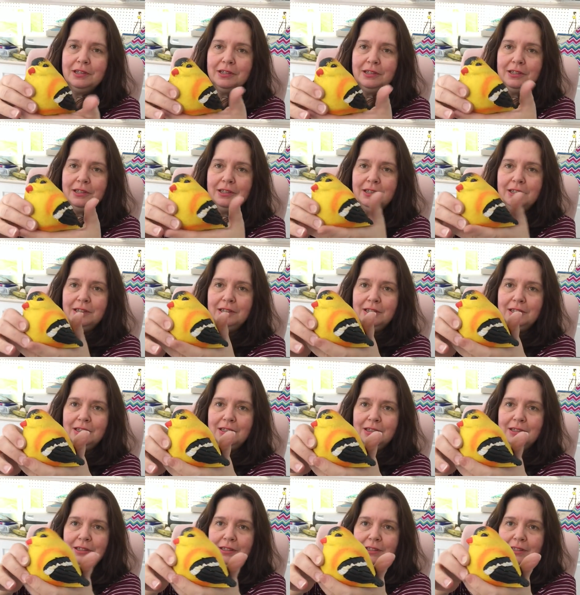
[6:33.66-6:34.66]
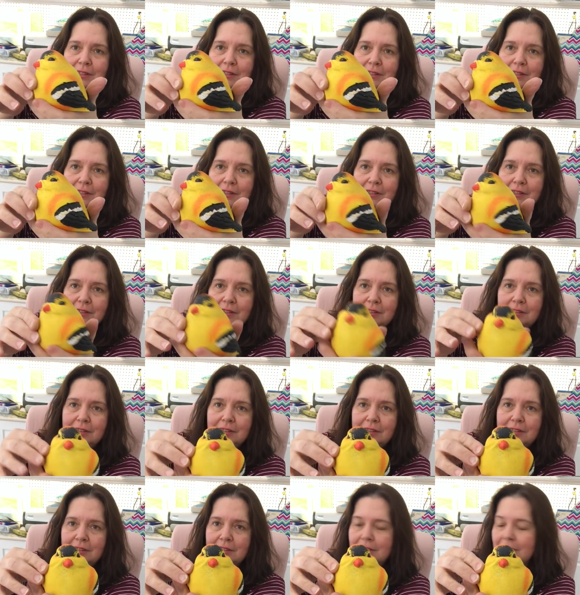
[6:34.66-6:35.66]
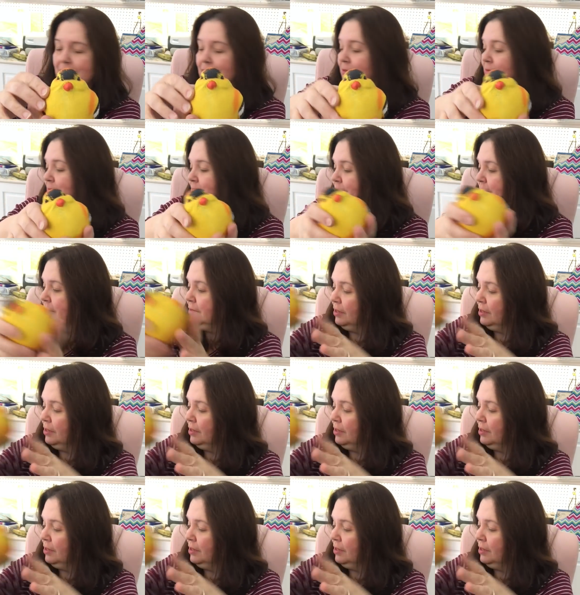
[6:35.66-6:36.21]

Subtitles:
No one is speaking in this clip.